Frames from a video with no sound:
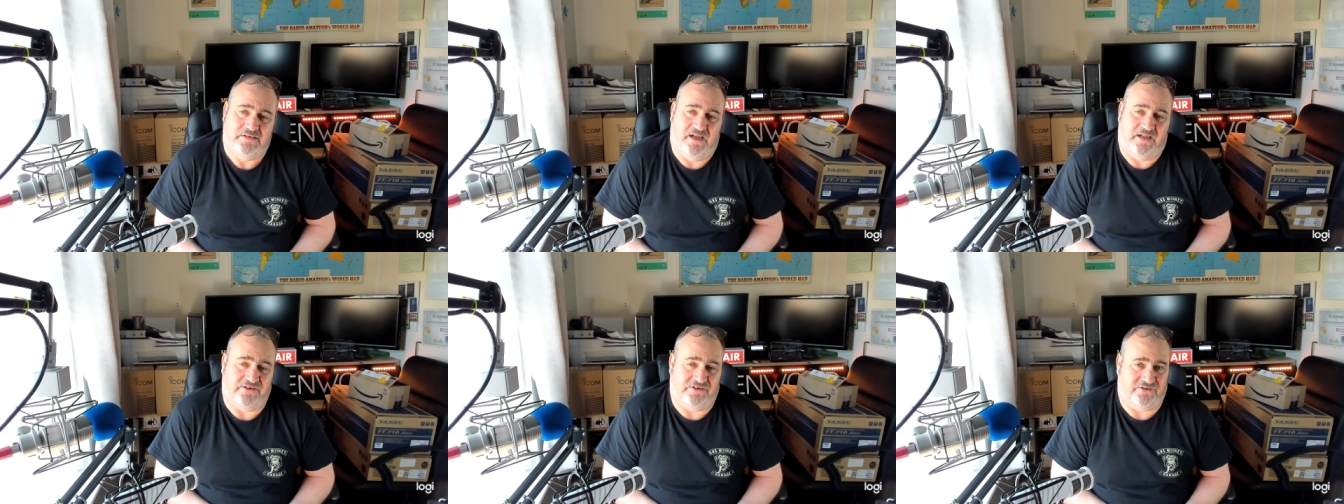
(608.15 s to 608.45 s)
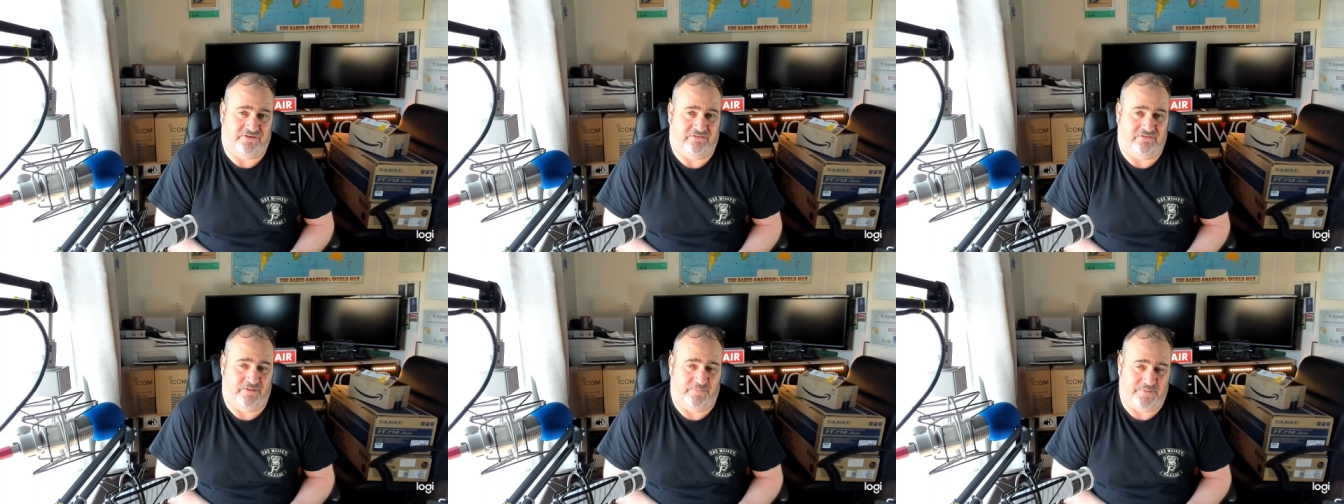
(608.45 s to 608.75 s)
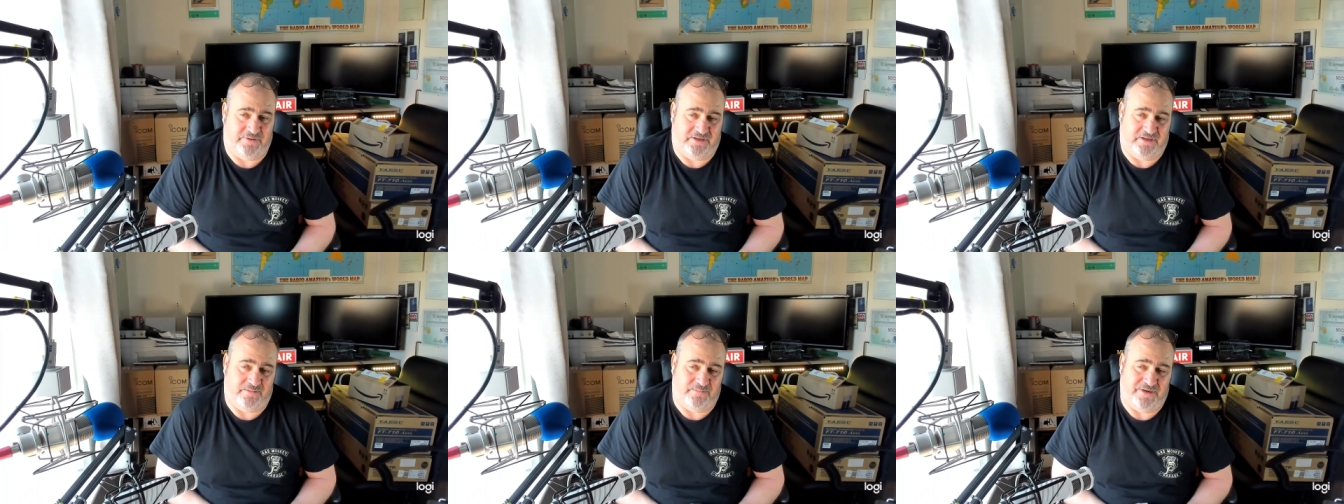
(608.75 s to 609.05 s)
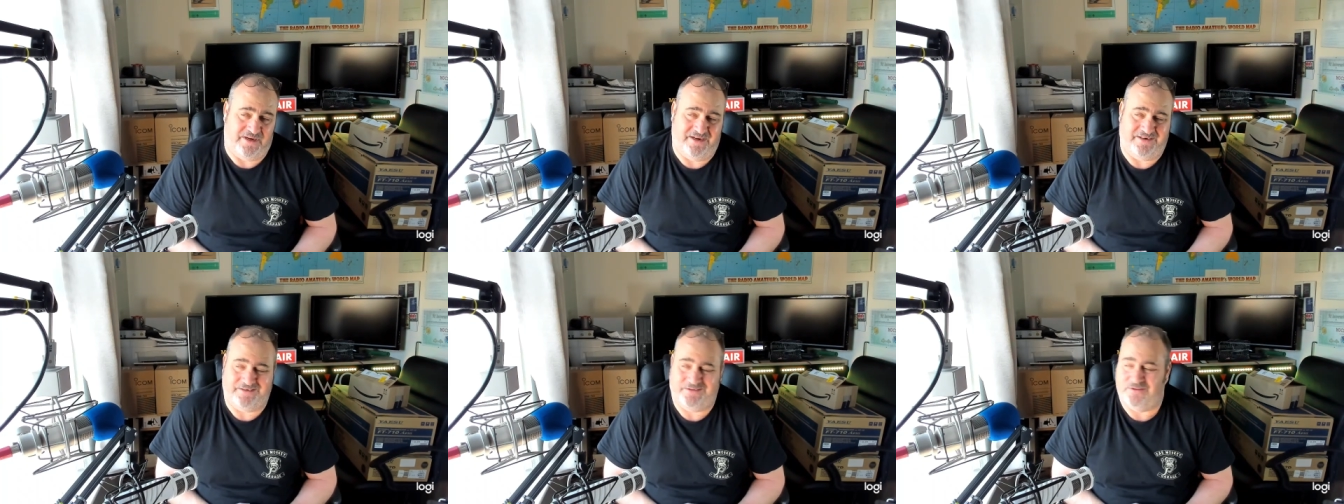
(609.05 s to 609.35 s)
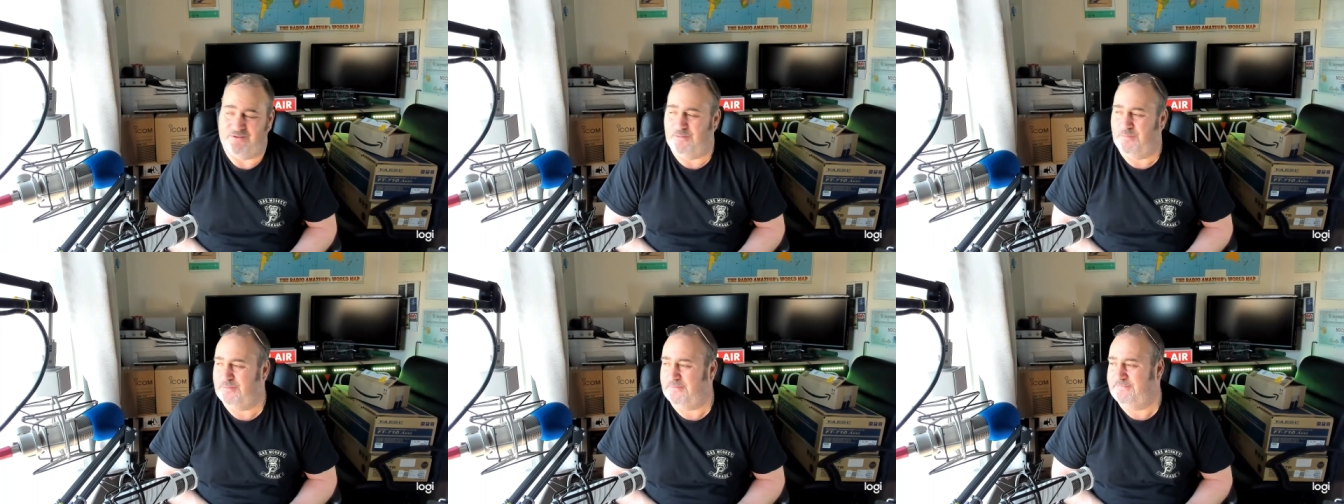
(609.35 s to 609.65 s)
I'd sooner pick the
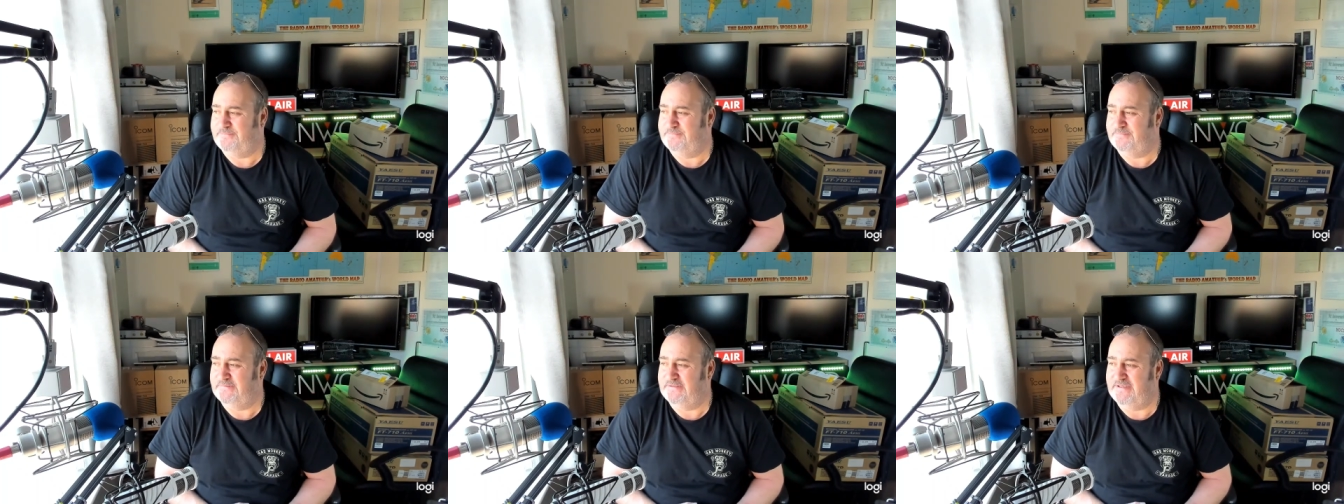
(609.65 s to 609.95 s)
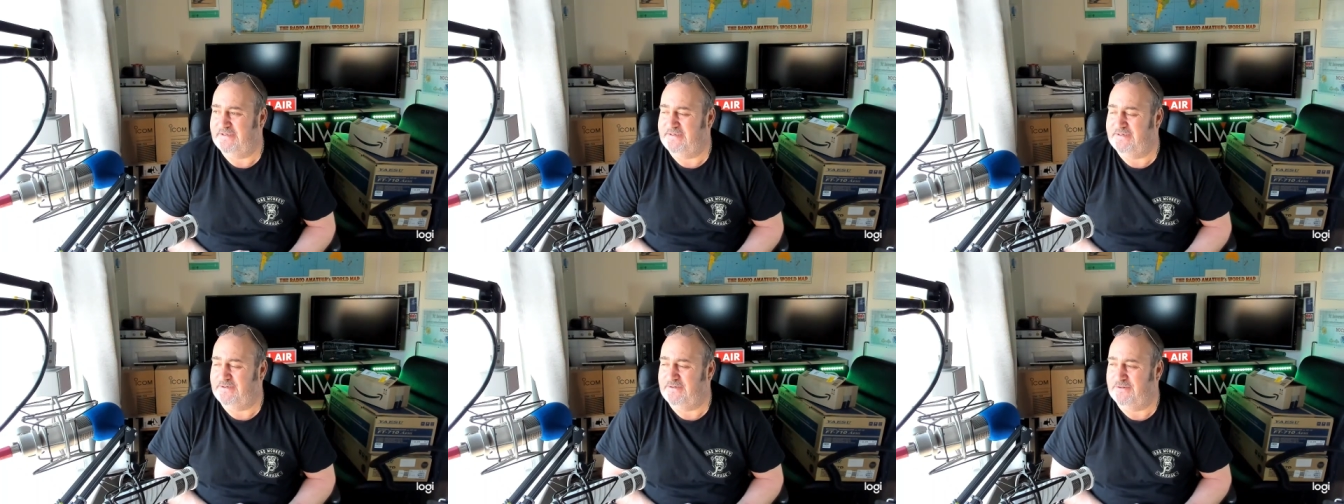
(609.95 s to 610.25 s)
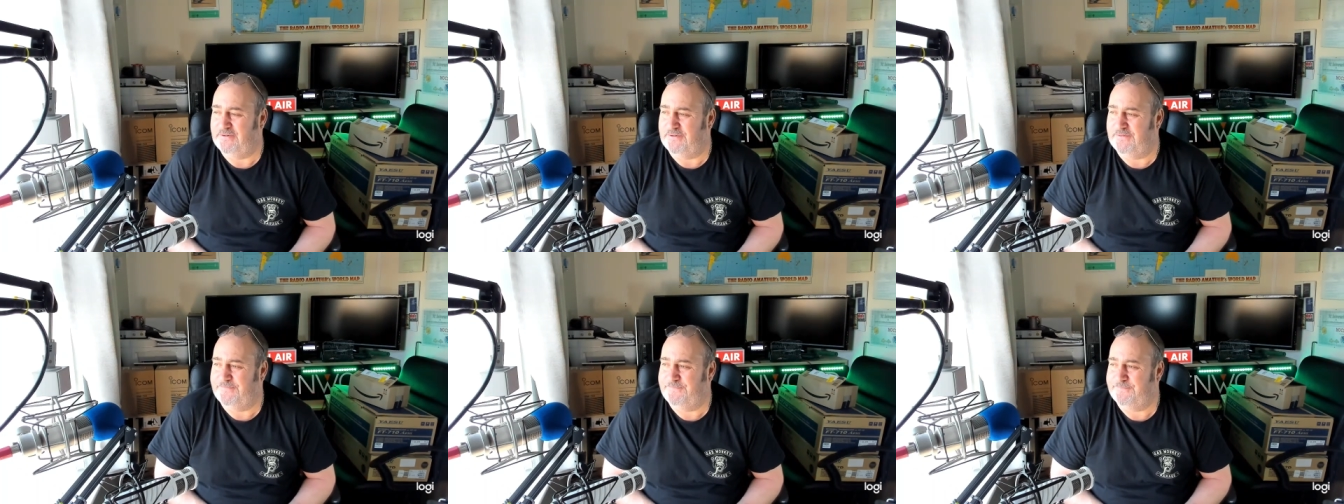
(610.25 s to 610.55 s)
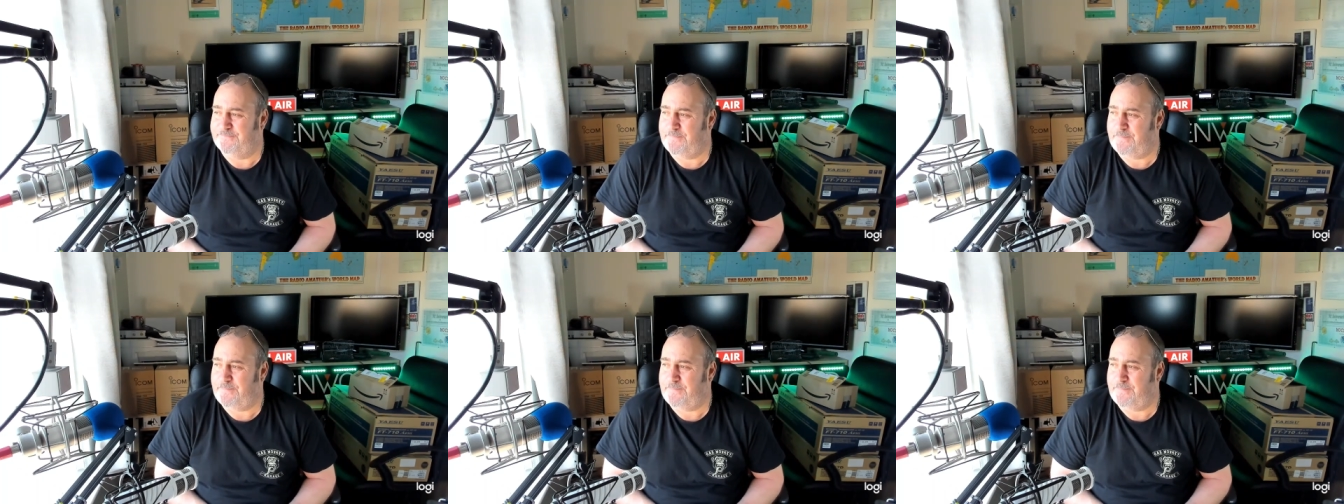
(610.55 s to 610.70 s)
mic up. There you go.